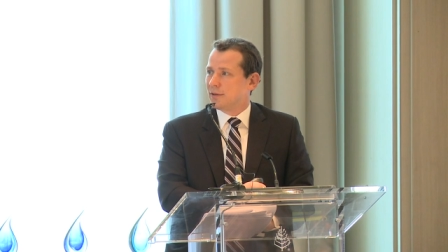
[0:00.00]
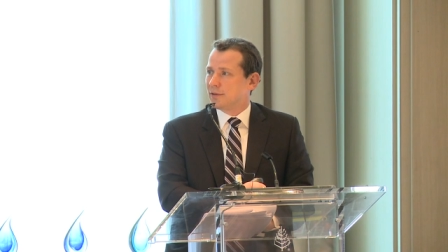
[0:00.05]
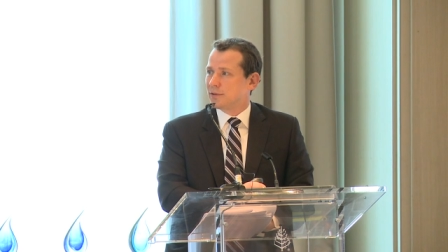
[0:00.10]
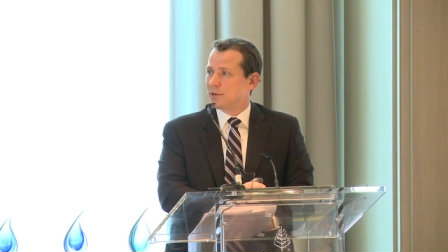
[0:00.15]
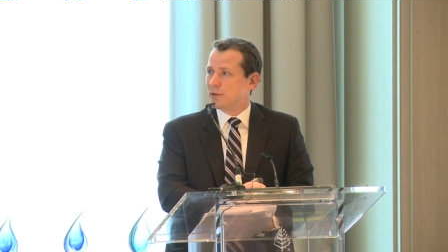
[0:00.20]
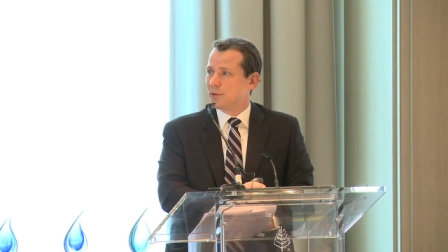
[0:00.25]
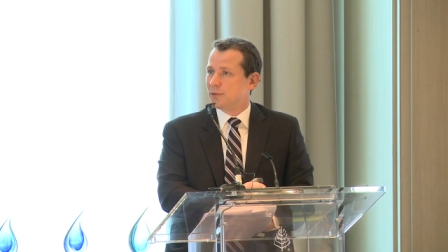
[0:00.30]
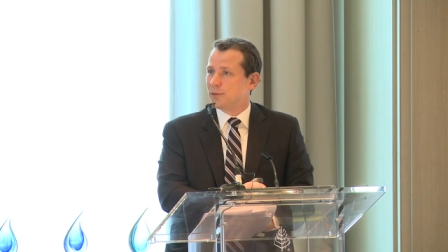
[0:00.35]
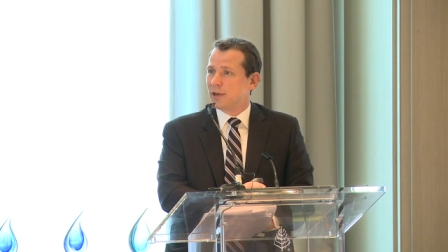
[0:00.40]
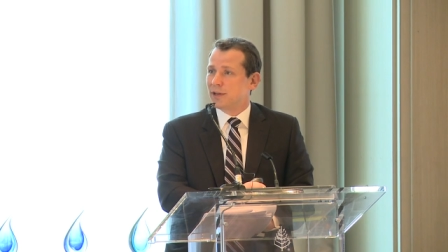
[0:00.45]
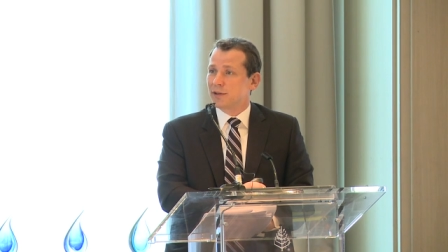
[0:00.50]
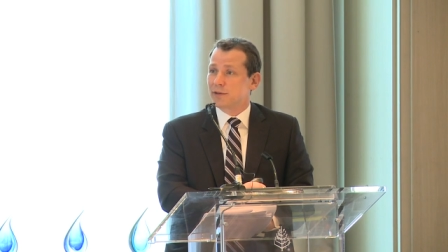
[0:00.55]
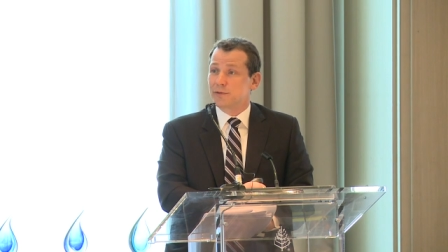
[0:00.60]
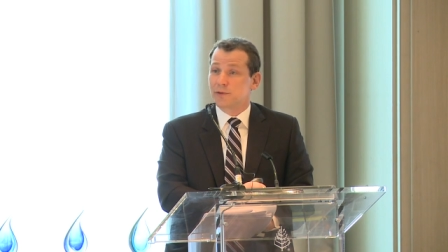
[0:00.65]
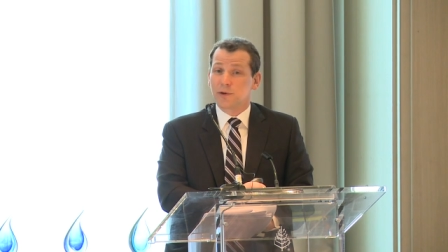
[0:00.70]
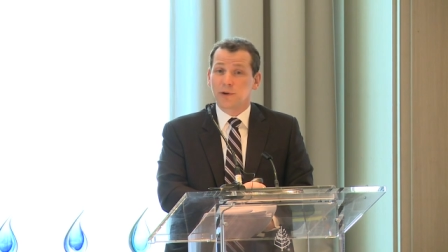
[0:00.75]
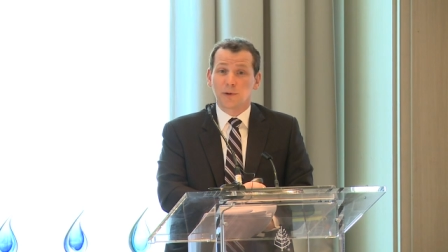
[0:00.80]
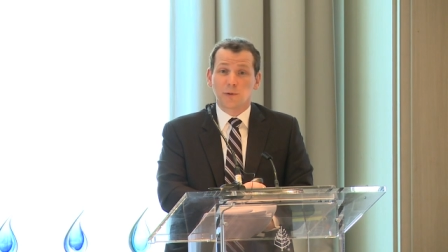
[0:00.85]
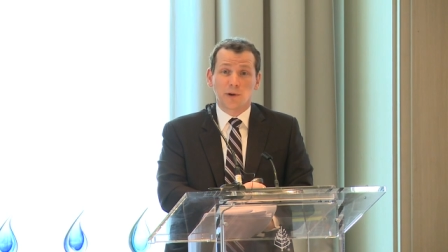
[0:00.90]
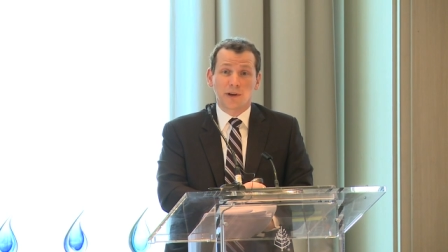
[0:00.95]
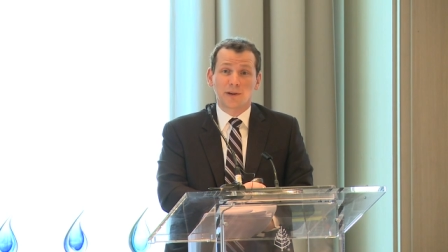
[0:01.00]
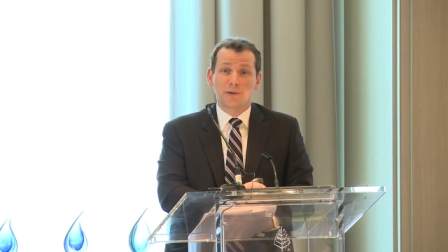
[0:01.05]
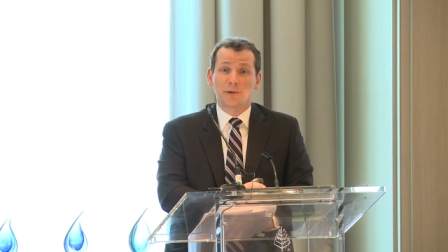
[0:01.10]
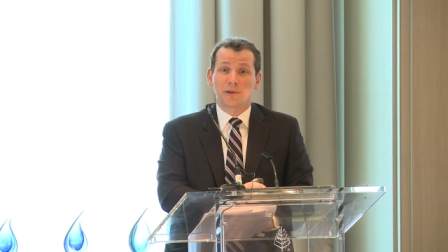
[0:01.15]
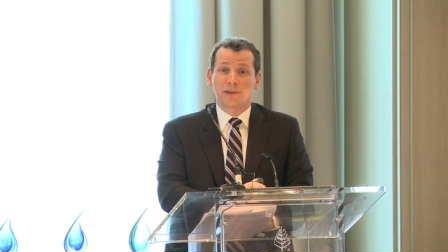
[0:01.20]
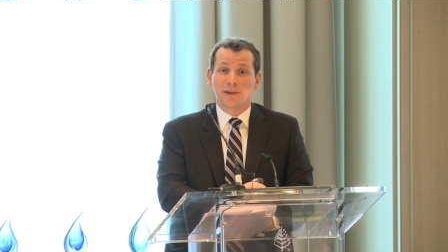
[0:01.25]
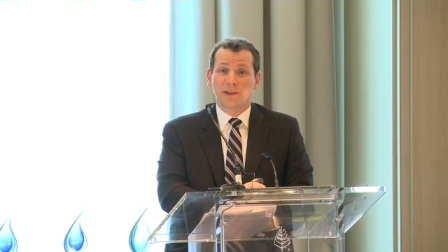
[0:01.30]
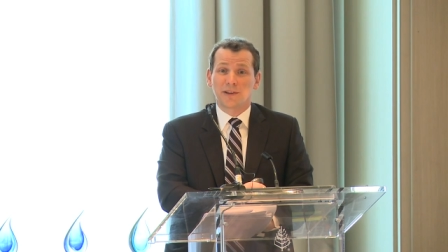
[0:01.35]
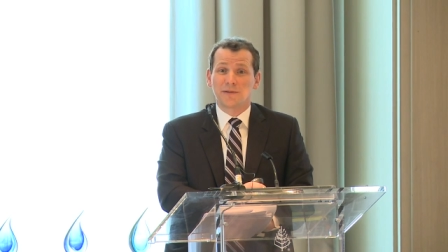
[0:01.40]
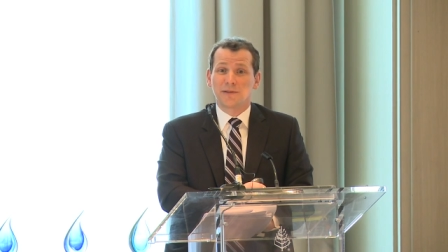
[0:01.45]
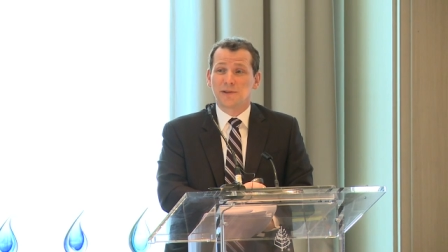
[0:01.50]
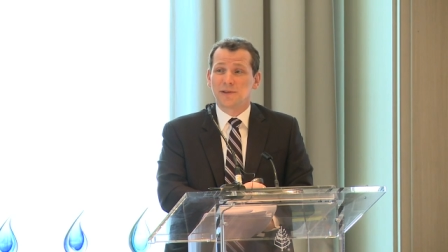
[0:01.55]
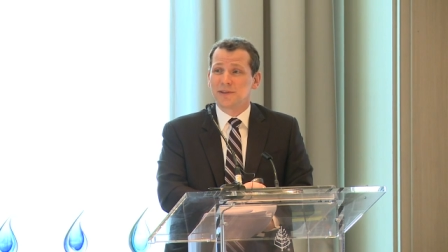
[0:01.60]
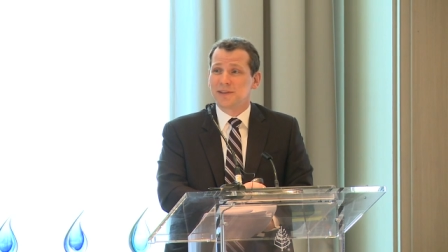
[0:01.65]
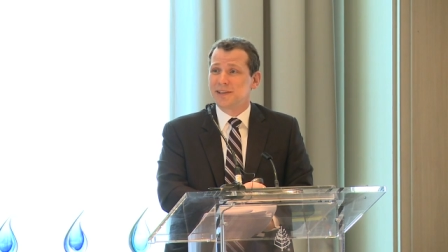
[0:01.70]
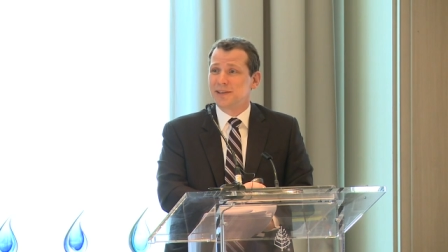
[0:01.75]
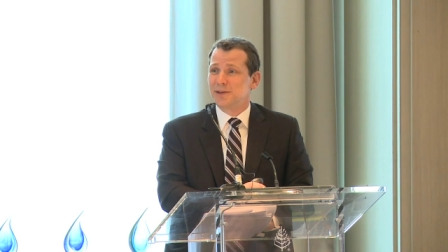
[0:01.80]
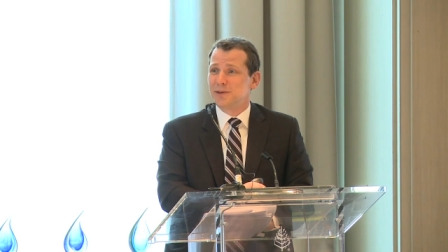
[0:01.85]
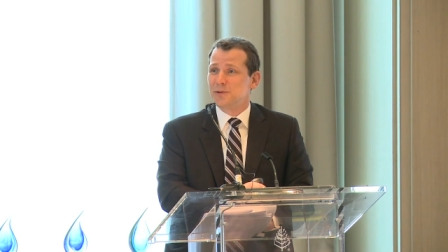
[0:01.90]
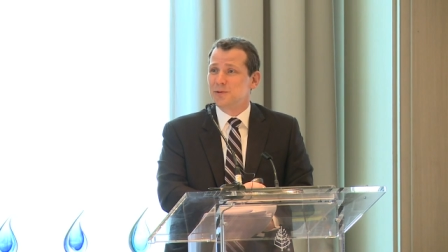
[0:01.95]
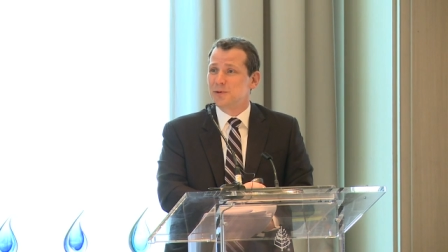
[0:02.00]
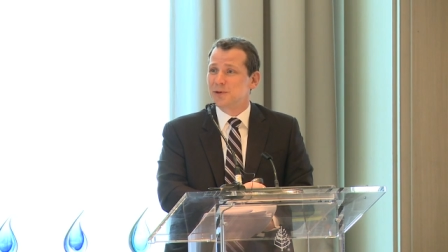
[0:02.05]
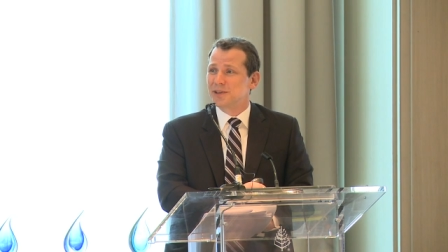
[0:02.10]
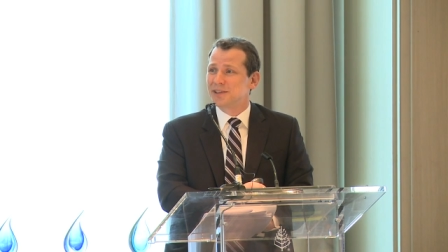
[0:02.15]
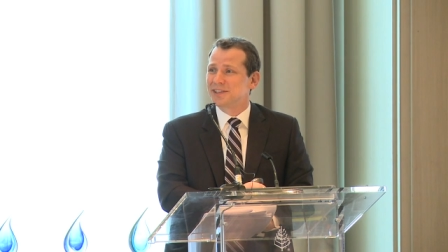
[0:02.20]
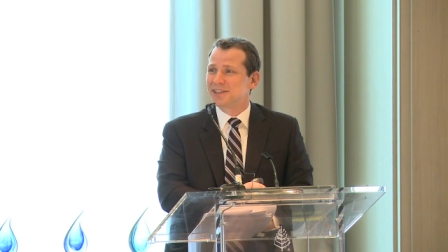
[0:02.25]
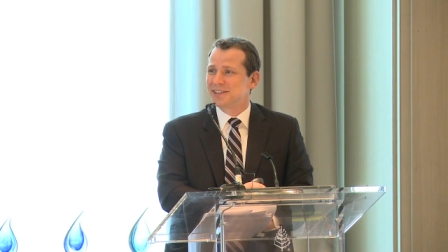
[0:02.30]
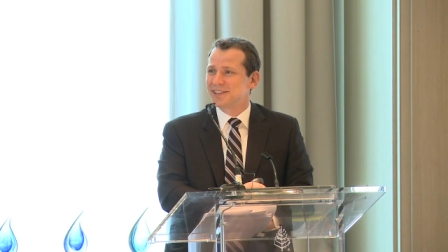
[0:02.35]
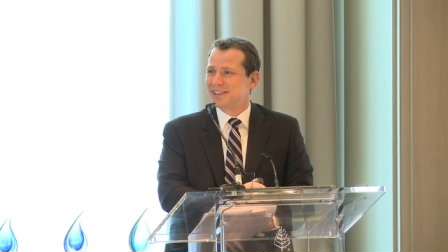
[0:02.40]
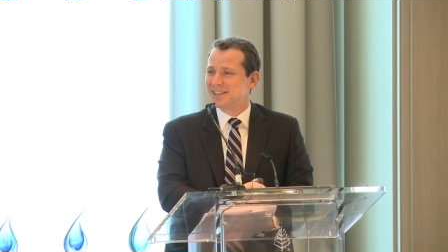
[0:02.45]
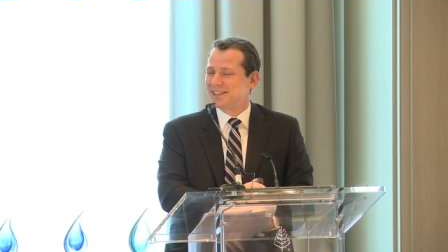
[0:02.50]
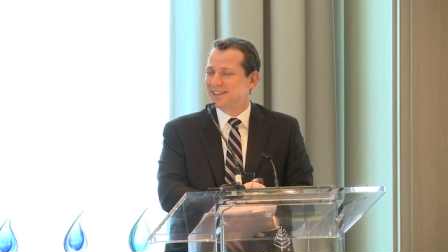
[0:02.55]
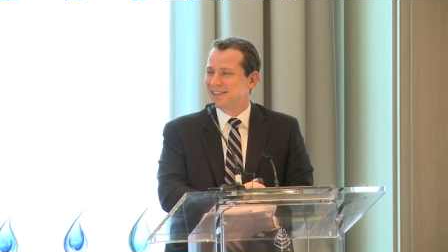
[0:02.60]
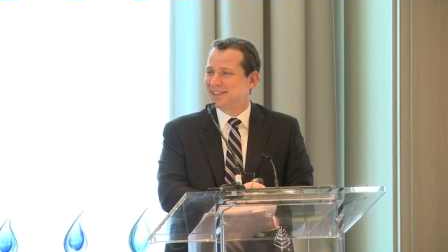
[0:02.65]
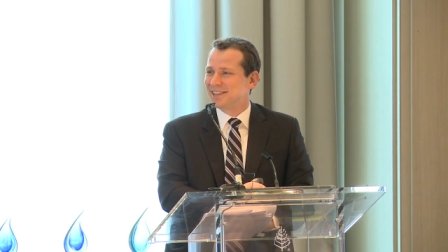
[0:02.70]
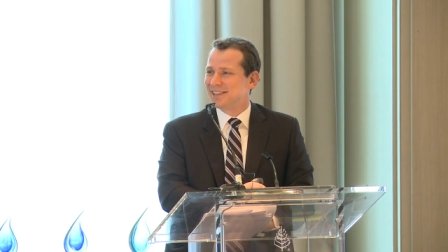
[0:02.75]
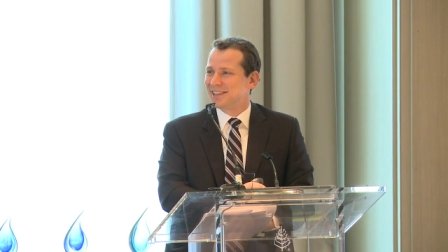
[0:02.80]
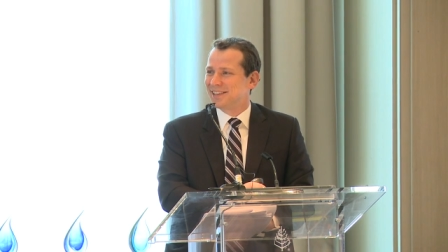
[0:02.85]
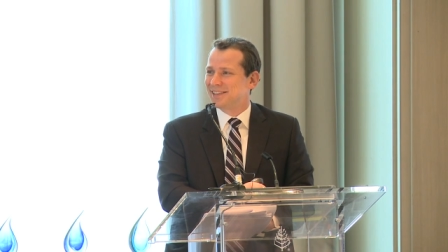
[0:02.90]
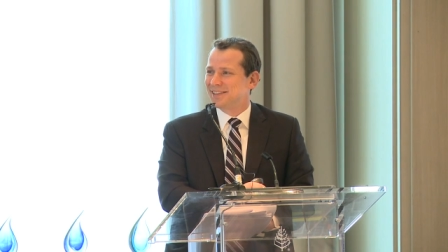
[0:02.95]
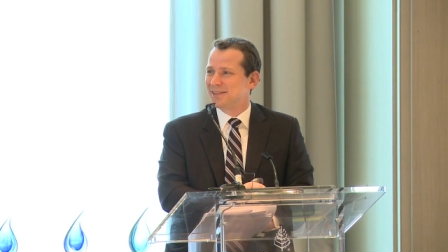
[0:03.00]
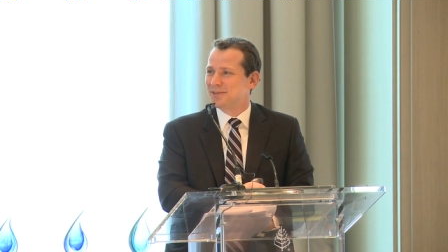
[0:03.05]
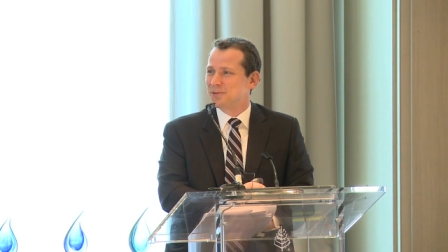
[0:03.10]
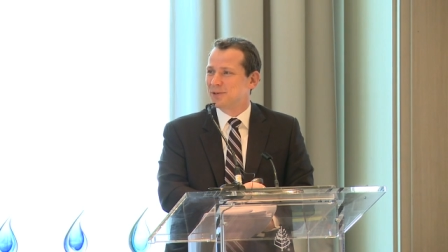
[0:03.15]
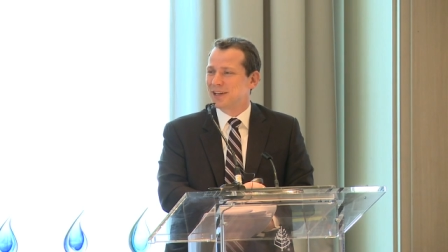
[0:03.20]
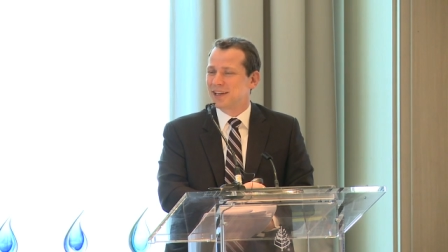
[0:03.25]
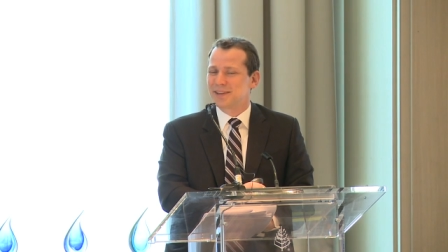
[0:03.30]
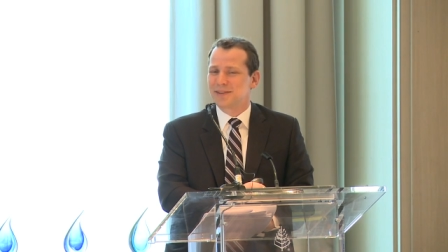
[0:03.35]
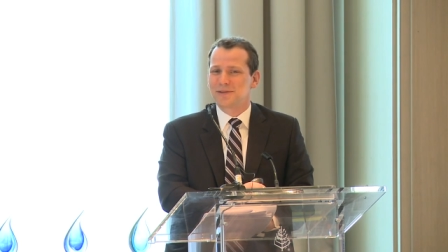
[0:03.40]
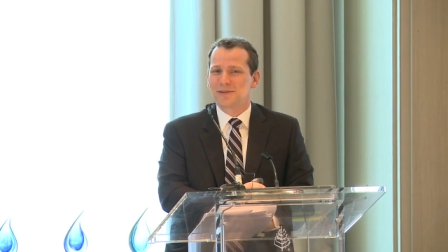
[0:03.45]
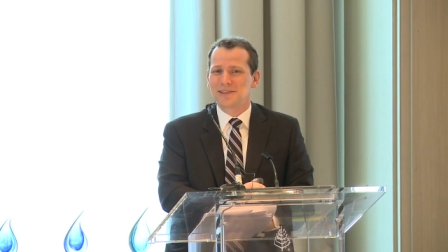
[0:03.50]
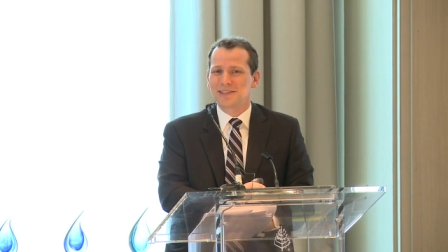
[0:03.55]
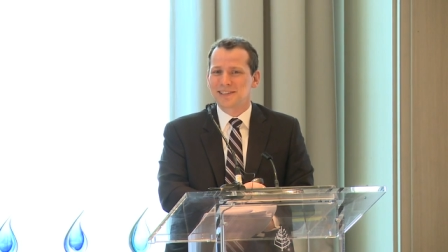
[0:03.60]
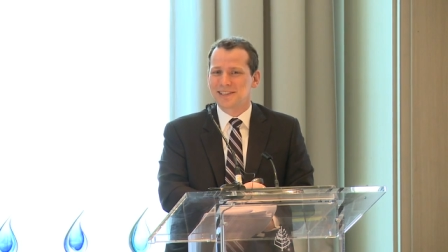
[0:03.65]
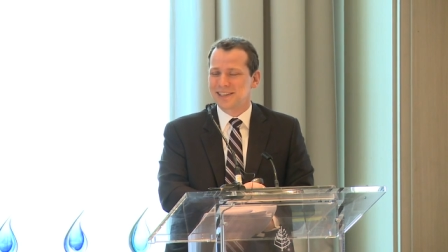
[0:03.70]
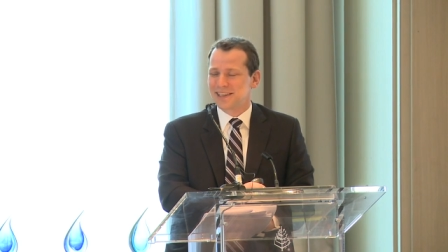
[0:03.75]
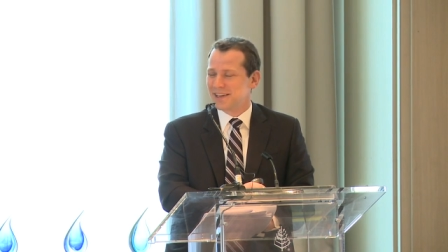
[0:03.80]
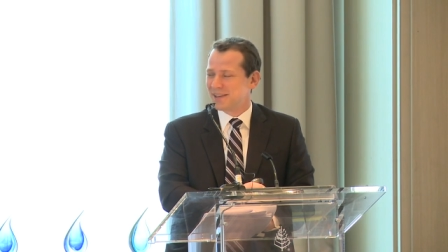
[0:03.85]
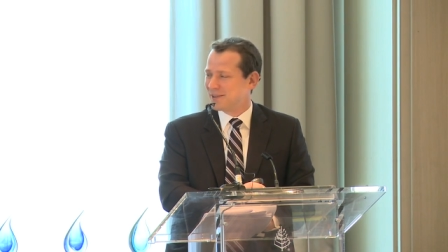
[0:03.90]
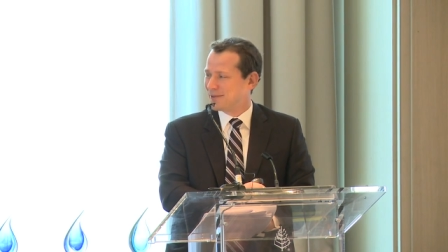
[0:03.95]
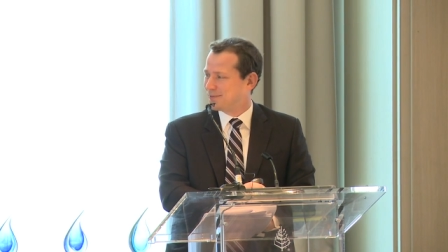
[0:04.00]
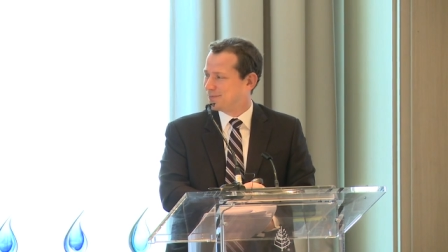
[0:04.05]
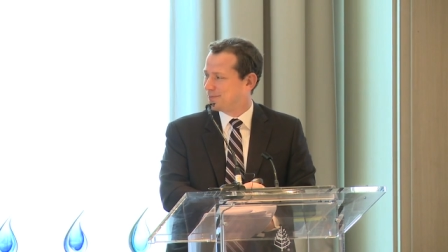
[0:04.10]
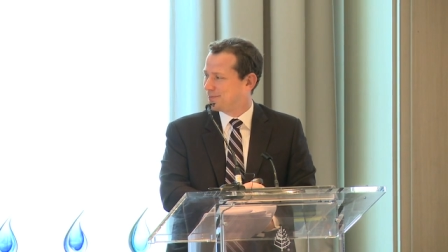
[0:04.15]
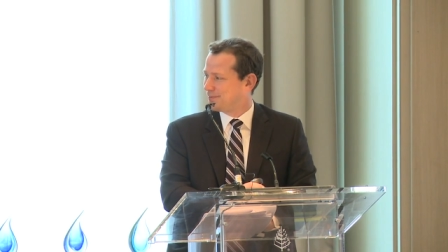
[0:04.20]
So I look forward to working with all of you in the new world, and we'll get through this together.